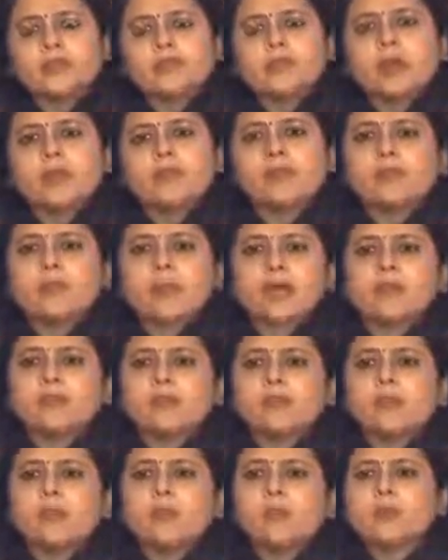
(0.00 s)
you have a
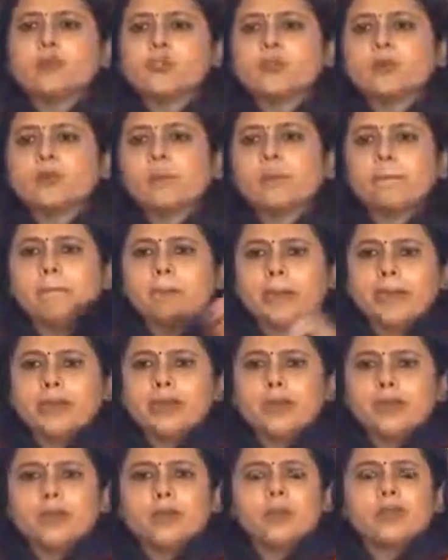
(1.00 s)
platform which you can
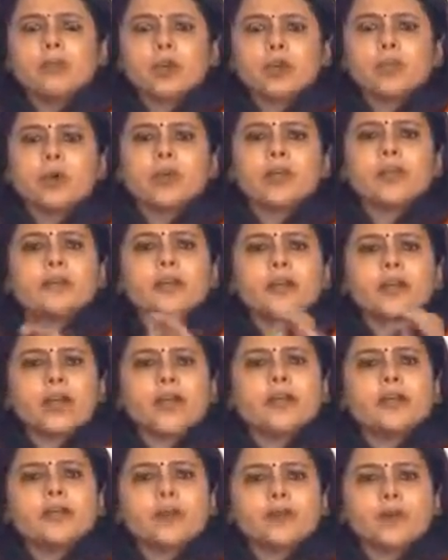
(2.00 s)
ping for whatever
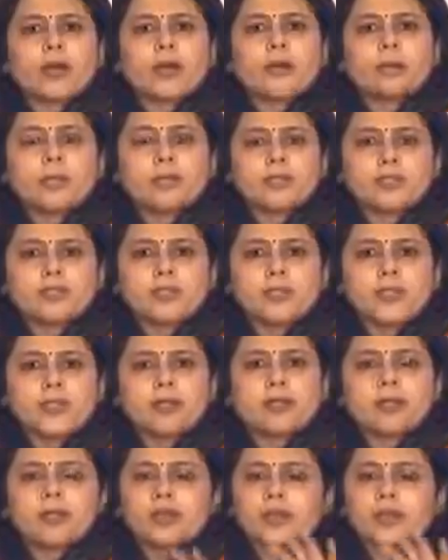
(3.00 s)
client requirement is there.